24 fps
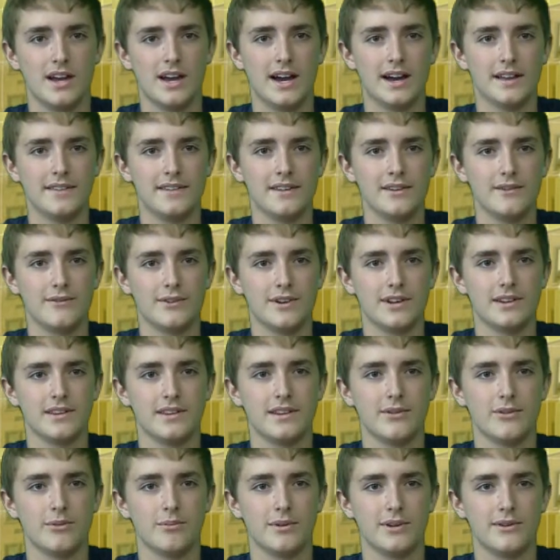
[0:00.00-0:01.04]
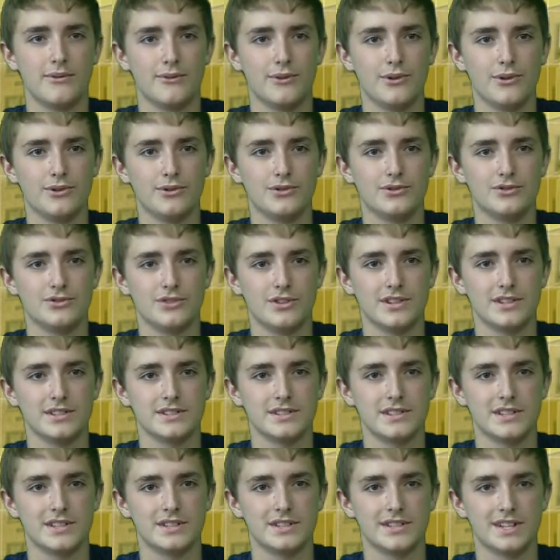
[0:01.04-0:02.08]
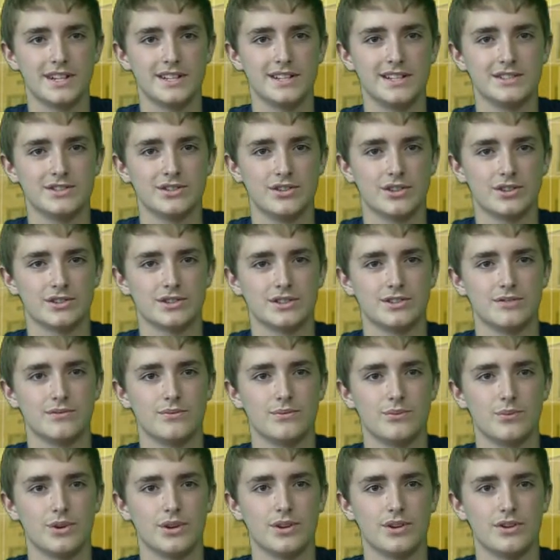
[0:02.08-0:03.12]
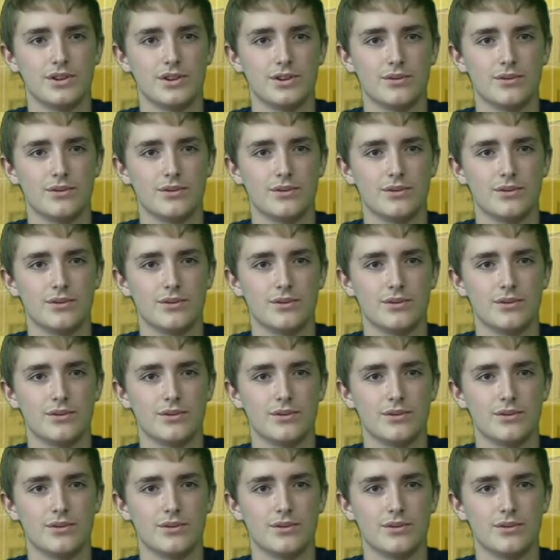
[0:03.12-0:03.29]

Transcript: At the event, there will be food, drinks, and a Chinese auction where you